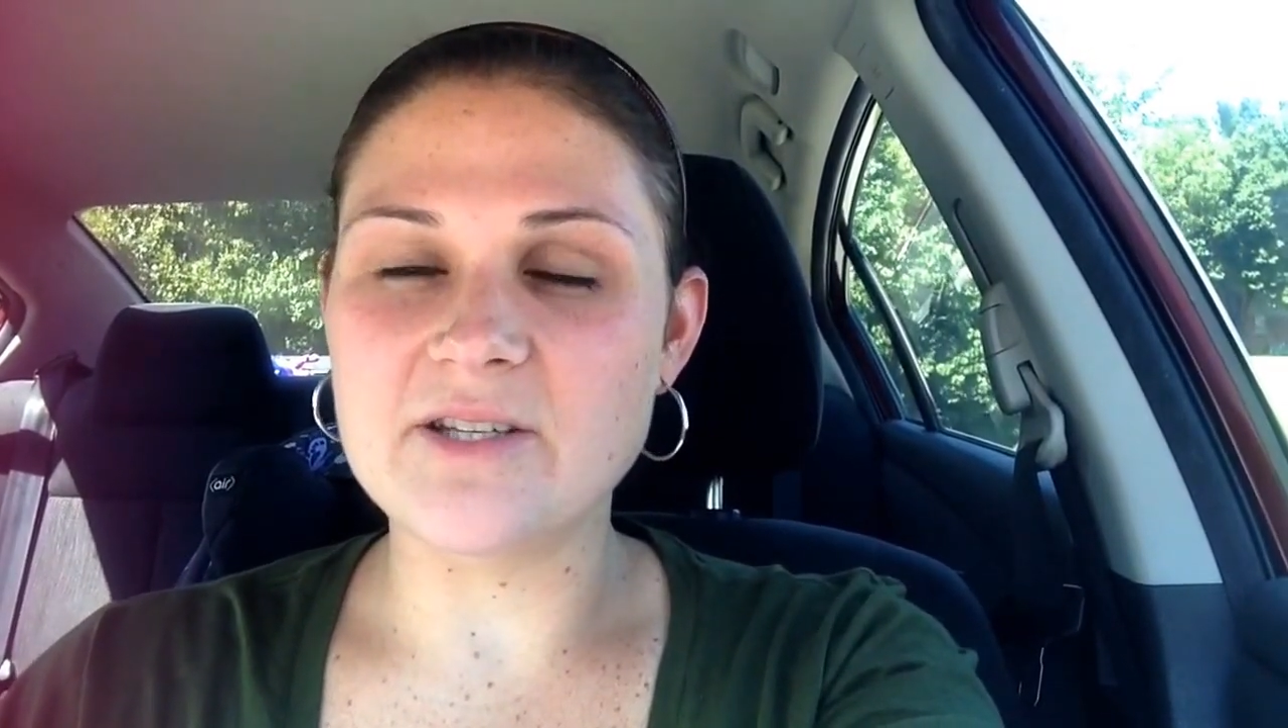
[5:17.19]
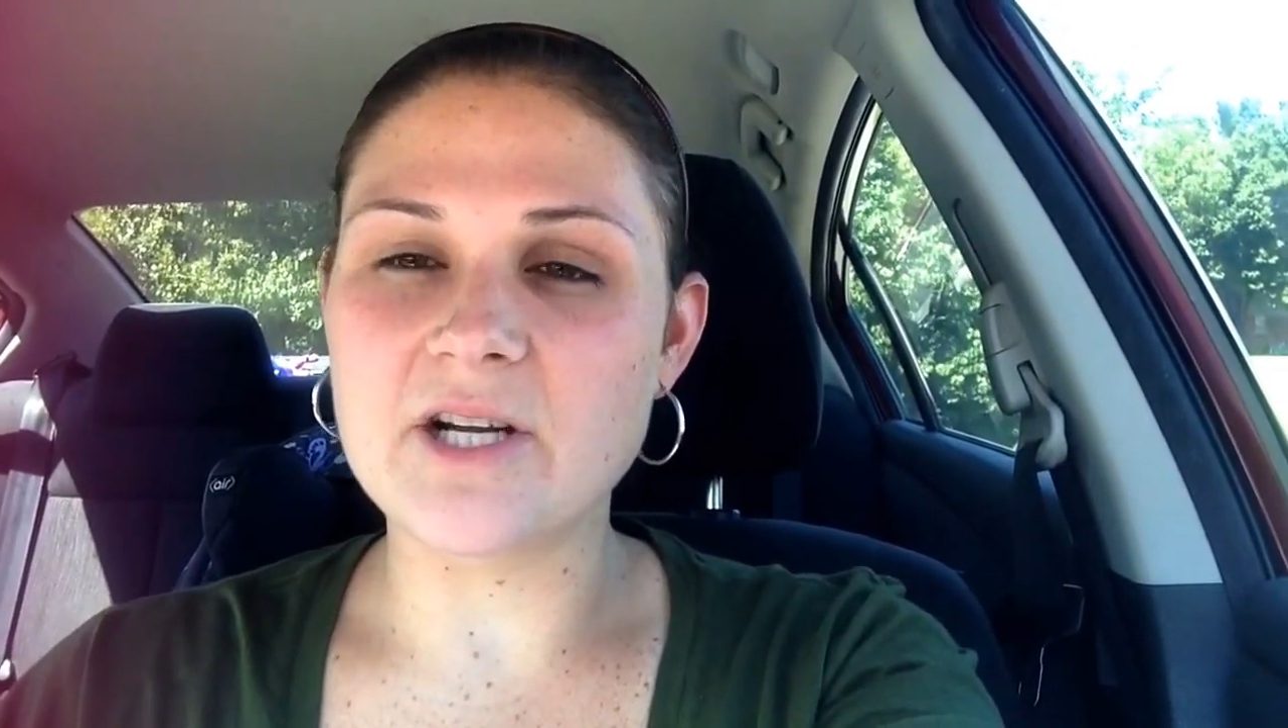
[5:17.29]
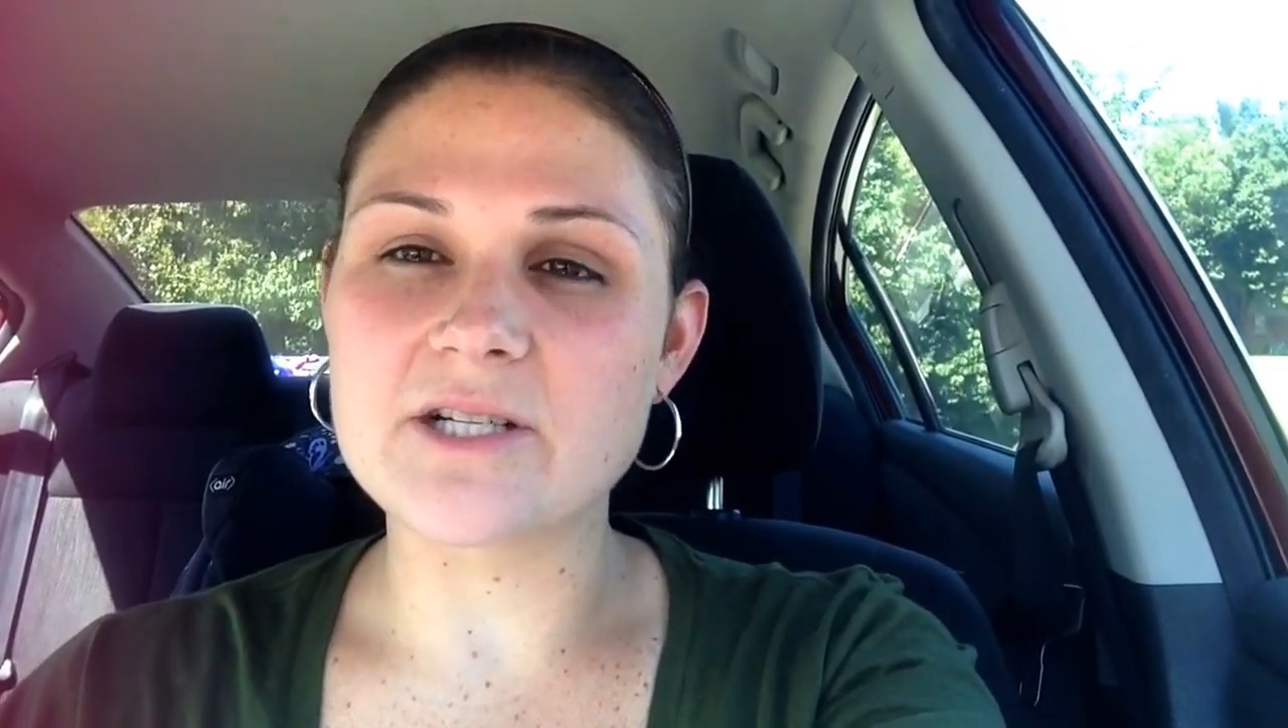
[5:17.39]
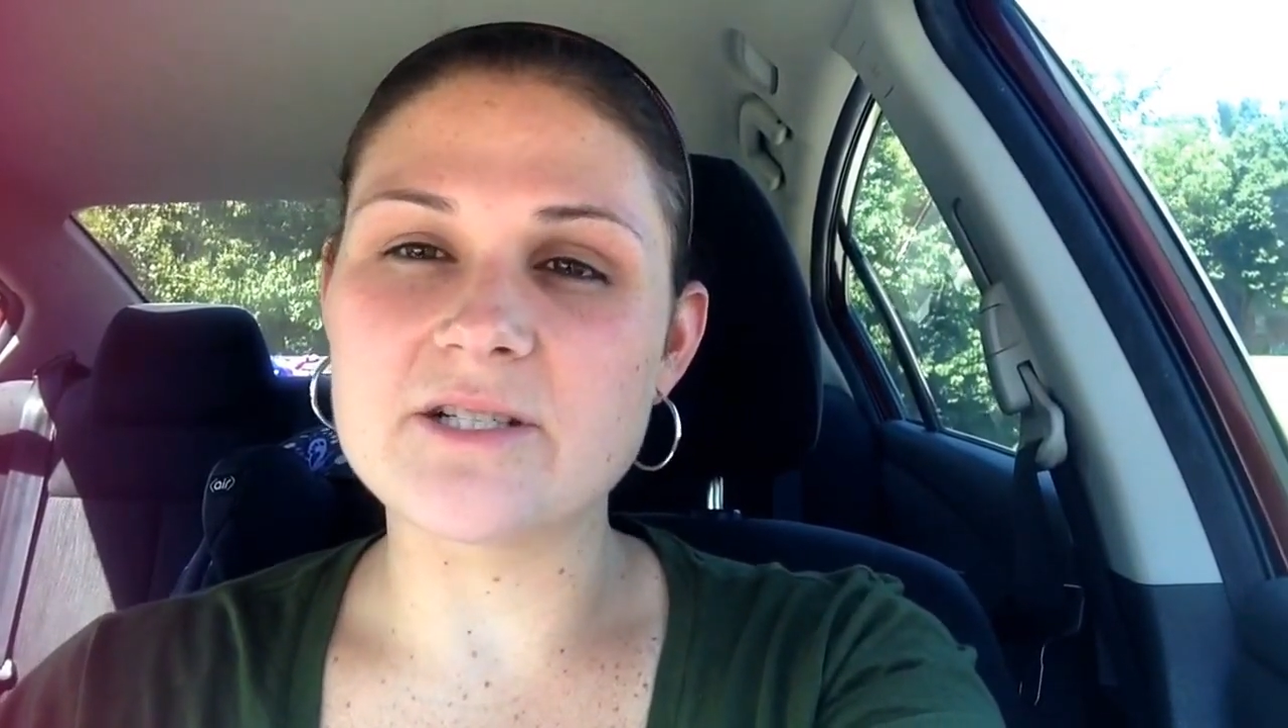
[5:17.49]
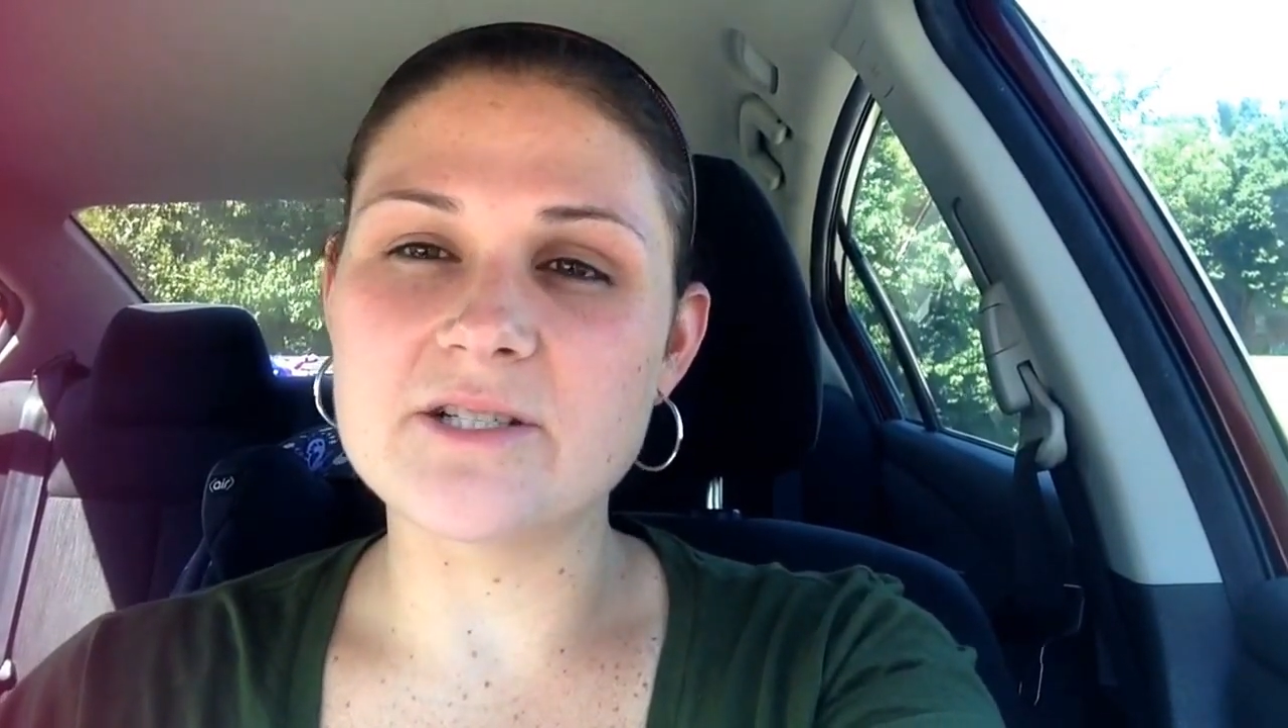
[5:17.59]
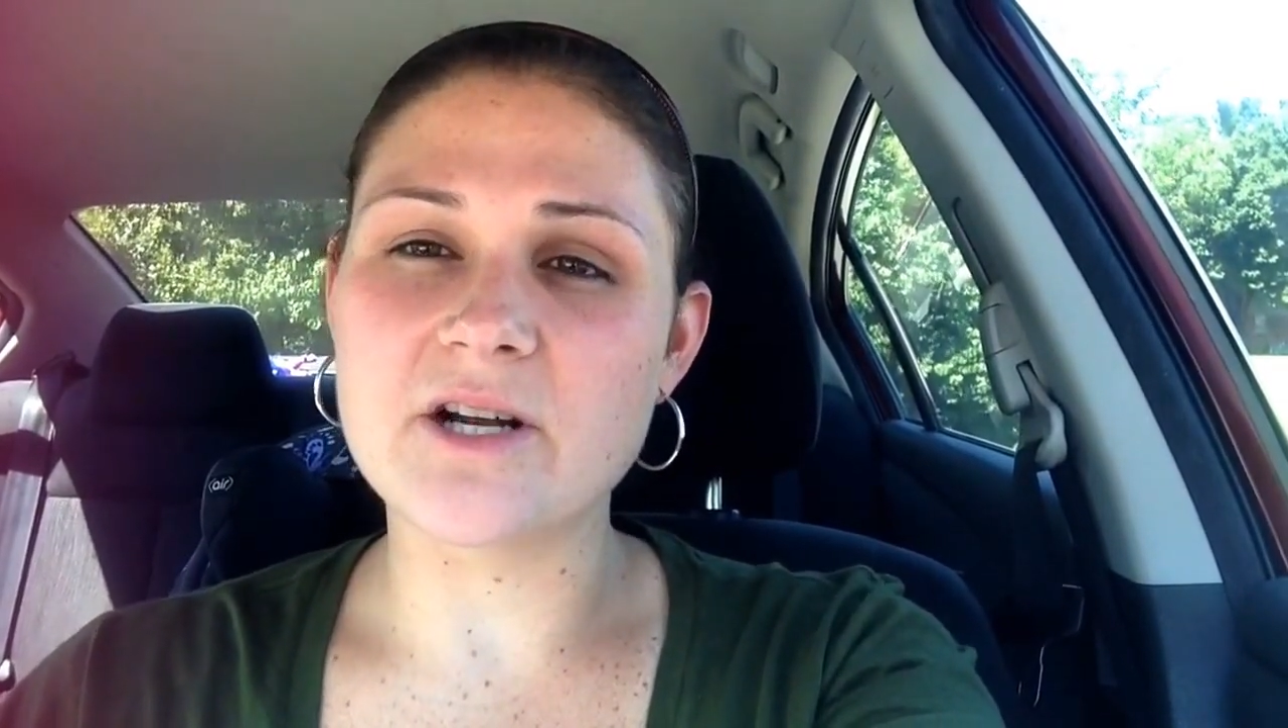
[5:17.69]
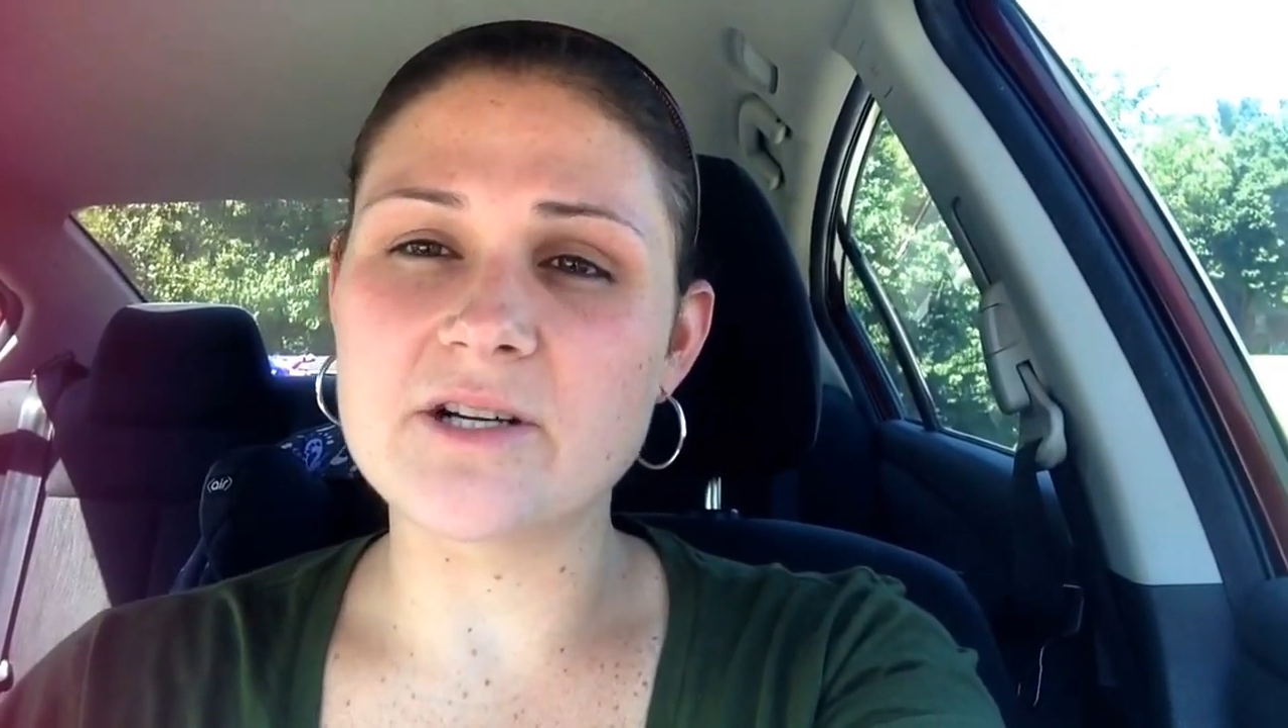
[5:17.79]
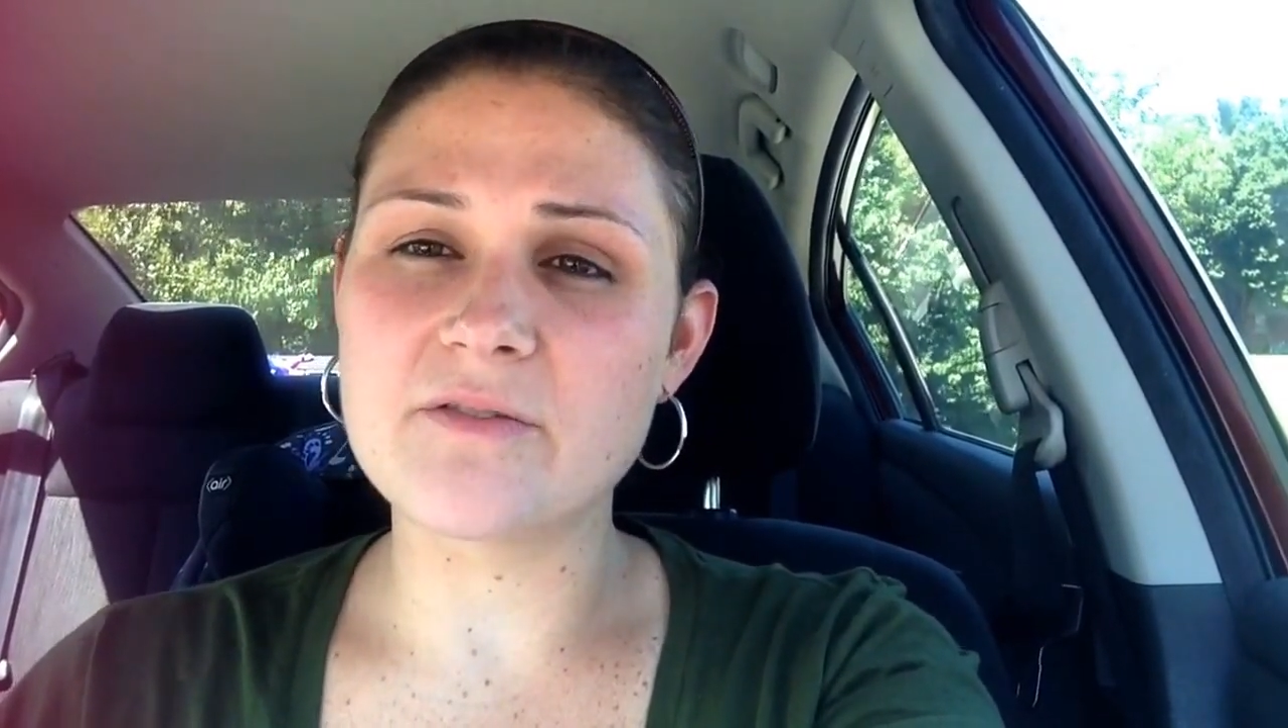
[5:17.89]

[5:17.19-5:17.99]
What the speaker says: talk to Dr.